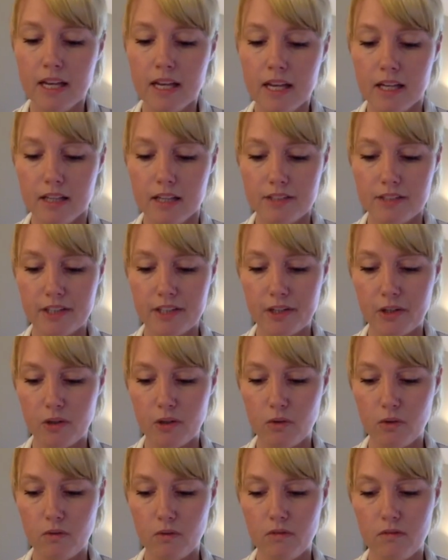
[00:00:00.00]

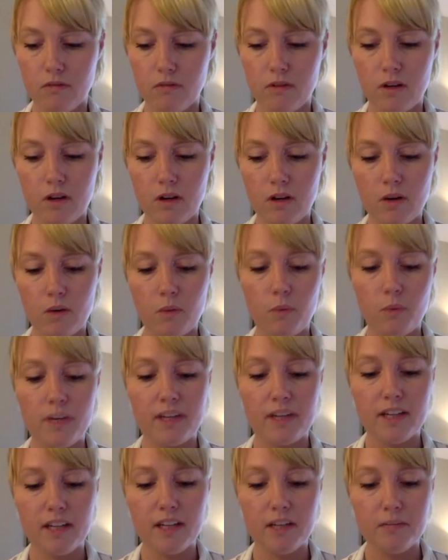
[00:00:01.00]
So when
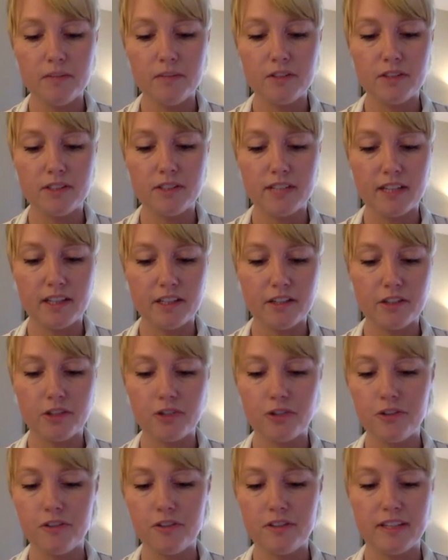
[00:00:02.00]
it comes to telling the
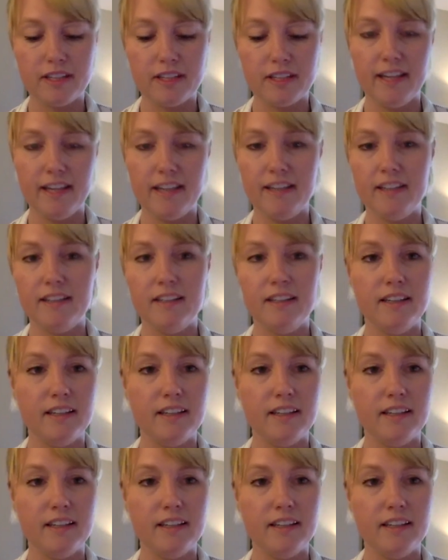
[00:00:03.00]
truth, again,